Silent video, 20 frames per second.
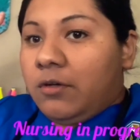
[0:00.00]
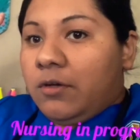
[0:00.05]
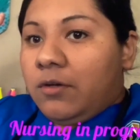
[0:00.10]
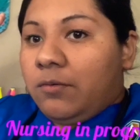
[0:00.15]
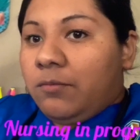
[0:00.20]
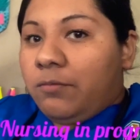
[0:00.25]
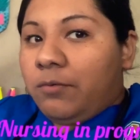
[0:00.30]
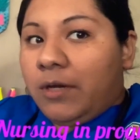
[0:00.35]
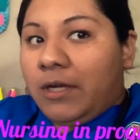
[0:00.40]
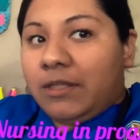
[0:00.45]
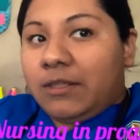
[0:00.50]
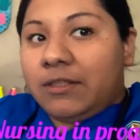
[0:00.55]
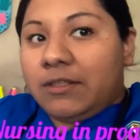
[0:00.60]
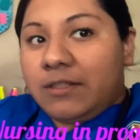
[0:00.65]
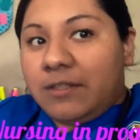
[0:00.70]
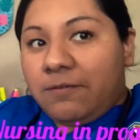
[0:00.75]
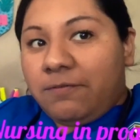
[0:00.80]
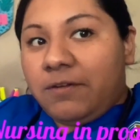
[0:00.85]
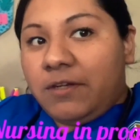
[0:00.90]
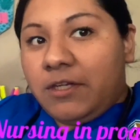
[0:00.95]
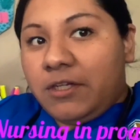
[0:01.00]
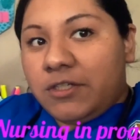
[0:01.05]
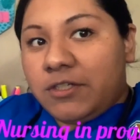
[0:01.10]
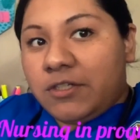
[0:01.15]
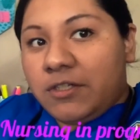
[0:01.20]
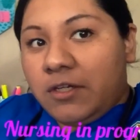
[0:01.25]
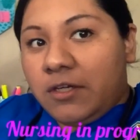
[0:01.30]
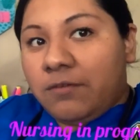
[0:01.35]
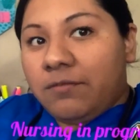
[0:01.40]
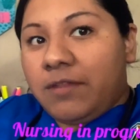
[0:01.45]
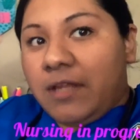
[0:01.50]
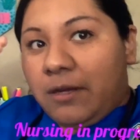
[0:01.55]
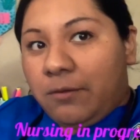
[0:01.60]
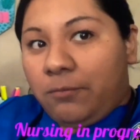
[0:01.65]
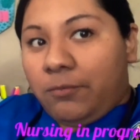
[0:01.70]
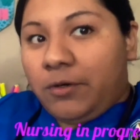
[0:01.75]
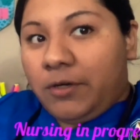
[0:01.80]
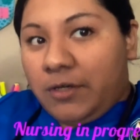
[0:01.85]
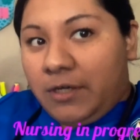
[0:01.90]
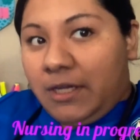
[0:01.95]
what the definition of that
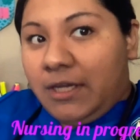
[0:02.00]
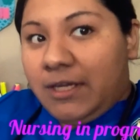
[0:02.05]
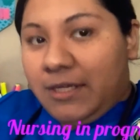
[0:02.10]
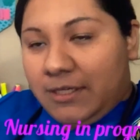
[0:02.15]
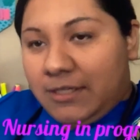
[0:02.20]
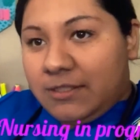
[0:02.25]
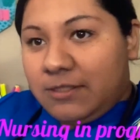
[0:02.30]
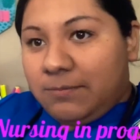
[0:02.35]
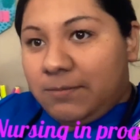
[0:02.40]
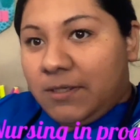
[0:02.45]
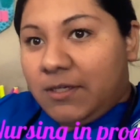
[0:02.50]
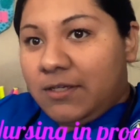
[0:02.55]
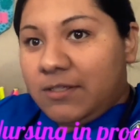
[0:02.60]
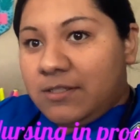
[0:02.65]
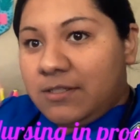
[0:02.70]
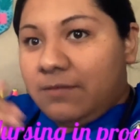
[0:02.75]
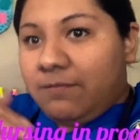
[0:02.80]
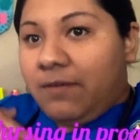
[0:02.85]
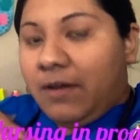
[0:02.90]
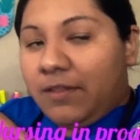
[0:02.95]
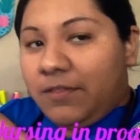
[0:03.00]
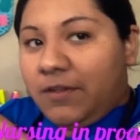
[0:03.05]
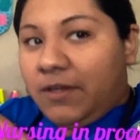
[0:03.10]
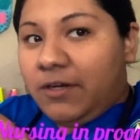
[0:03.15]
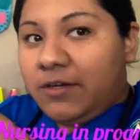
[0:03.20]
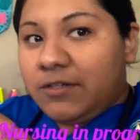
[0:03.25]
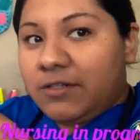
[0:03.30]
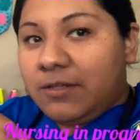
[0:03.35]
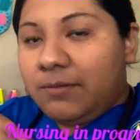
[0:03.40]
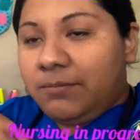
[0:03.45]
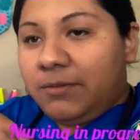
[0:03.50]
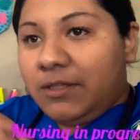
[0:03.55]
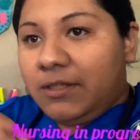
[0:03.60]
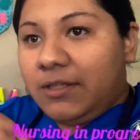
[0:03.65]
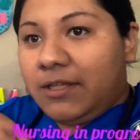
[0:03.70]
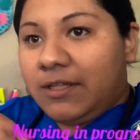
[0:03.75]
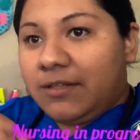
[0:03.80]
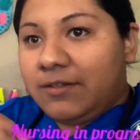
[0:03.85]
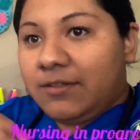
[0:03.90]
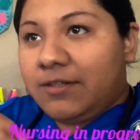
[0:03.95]
word is, because if there's something
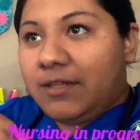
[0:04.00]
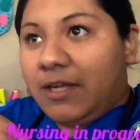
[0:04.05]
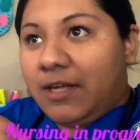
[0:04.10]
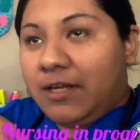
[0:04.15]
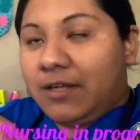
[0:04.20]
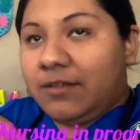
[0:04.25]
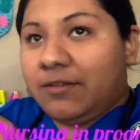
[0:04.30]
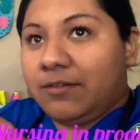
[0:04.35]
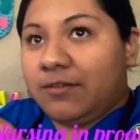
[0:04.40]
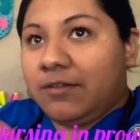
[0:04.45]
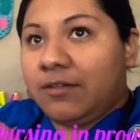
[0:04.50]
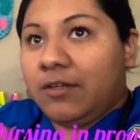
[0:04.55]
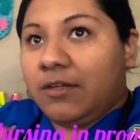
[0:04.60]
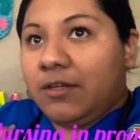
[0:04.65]
that says